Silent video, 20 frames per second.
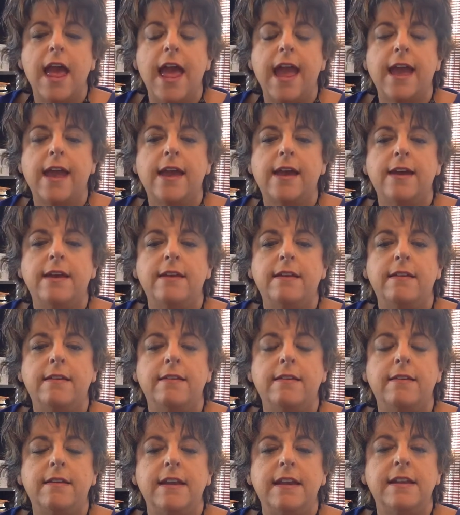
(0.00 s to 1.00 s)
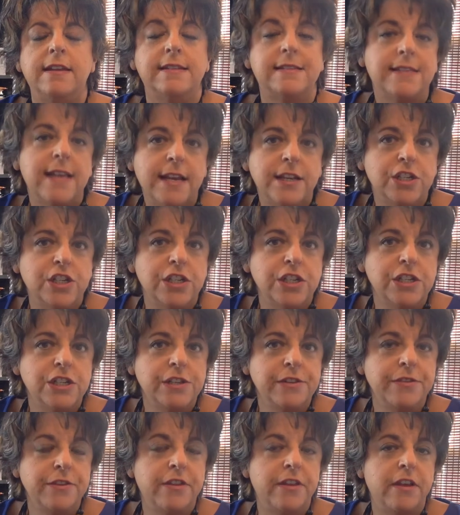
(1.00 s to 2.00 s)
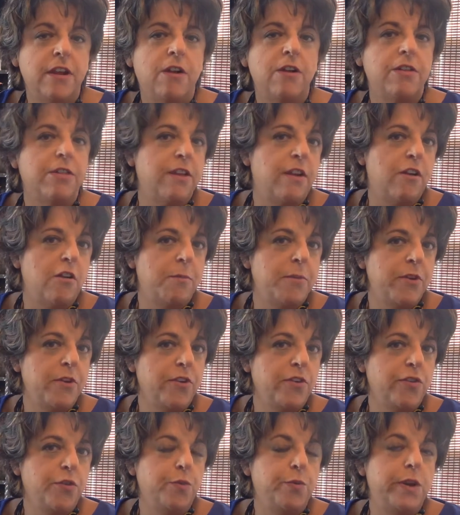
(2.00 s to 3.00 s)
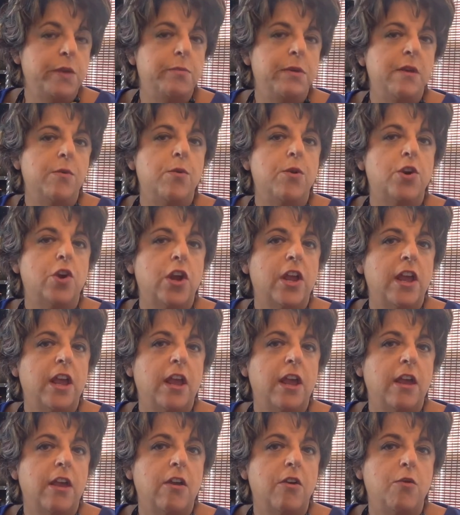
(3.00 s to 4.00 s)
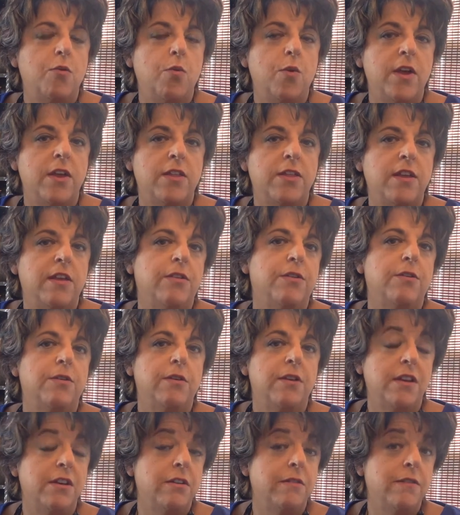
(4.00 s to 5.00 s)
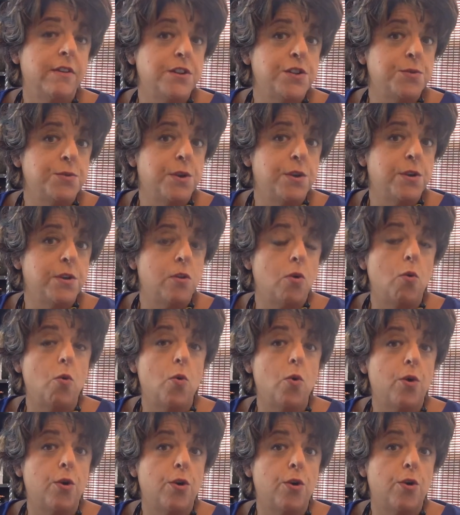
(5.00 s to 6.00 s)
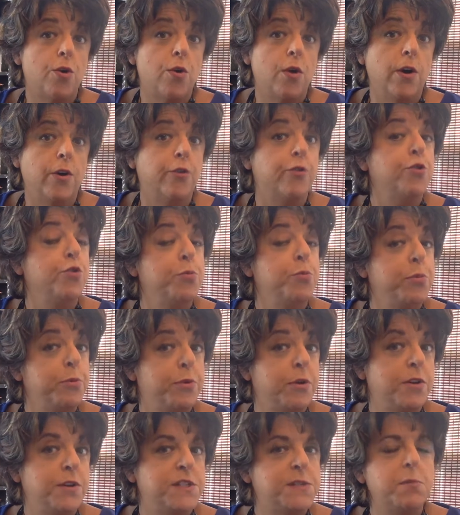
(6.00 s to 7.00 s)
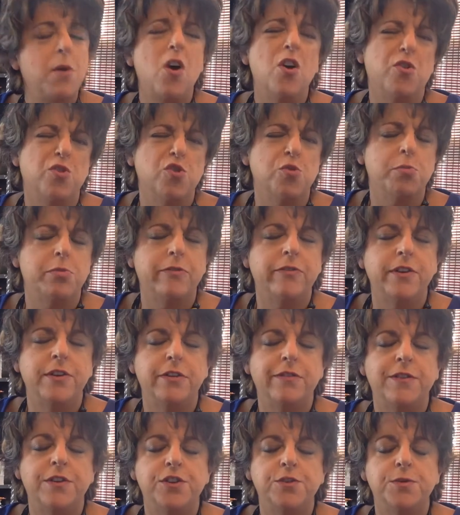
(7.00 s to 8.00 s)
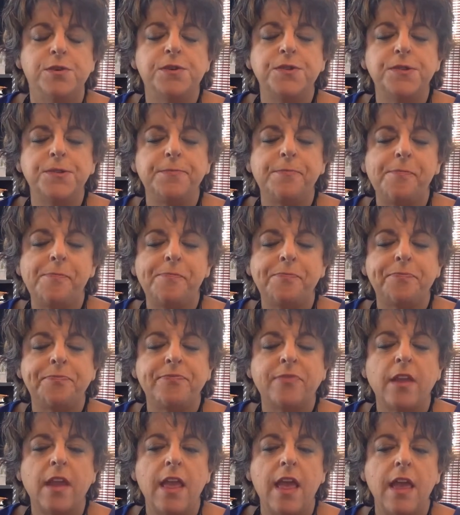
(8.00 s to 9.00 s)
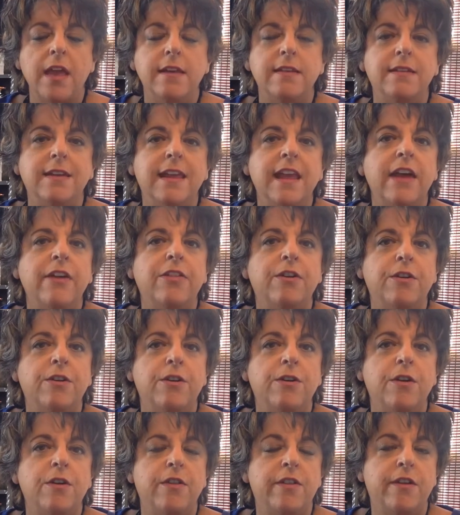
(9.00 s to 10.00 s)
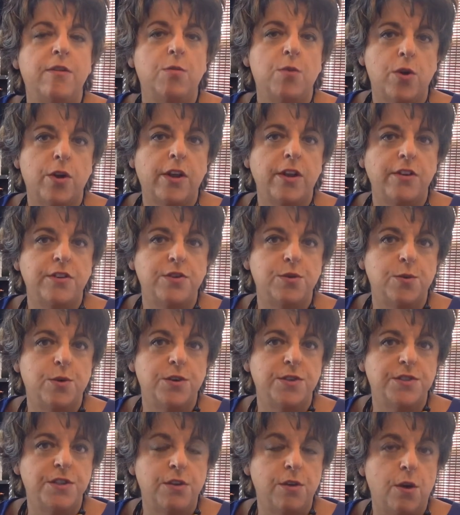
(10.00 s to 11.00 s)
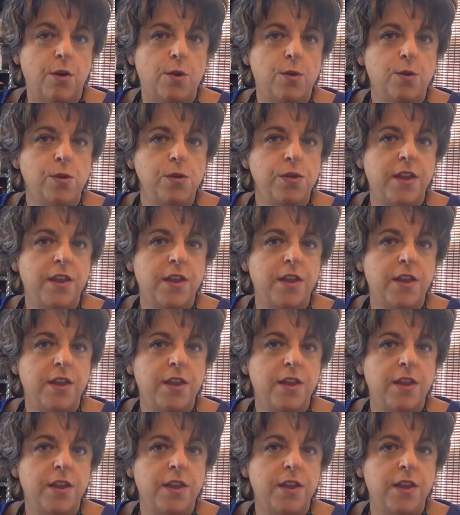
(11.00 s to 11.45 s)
And in a session, the art therapist would be working with either an individual or a small group of individuals. Together, they're working towards a goal